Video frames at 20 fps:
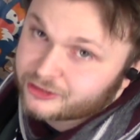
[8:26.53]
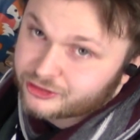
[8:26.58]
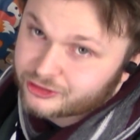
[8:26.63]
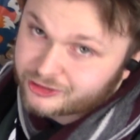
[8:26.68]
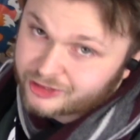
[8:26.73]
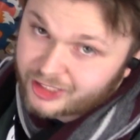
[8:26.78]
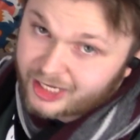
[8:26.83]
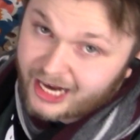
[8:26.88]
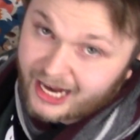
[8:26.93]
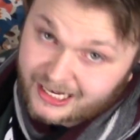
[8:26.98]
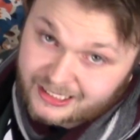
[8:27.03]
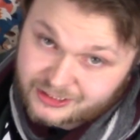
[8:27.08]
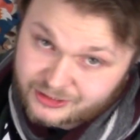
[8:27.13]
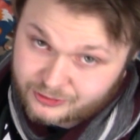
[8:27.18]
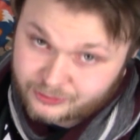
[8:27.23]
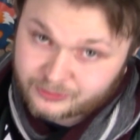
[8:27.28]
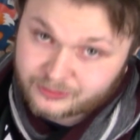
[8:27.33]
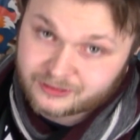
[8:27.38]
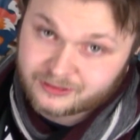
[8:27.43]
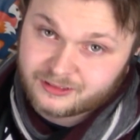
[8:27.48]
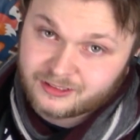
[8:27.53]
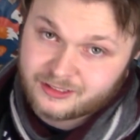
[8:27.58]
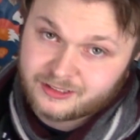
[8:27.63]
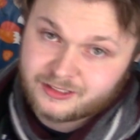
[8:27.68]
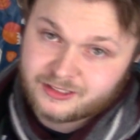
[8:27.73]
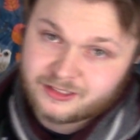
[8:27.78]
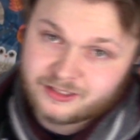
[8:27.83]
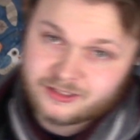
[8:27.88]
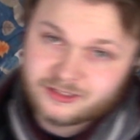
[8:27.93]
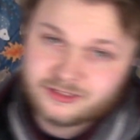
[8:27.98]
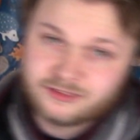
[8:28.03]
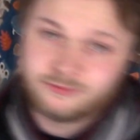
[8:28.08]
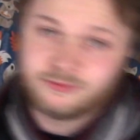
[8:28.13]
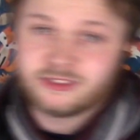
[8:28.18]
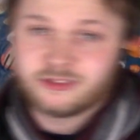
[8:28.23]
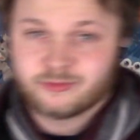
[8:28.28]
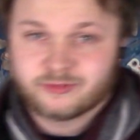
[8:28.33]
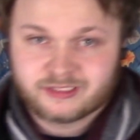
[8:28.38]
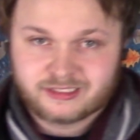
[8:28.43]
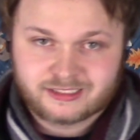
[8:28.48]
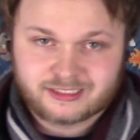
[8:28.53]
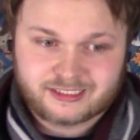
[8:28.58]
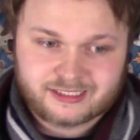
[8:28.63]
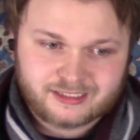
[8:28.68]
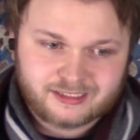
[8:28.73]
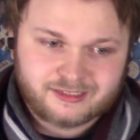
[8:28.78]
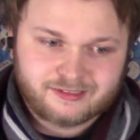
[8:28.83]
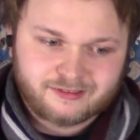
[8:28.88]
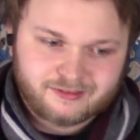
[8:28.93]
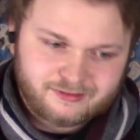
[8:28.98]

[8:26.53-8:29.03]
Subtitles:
junior high school, which was,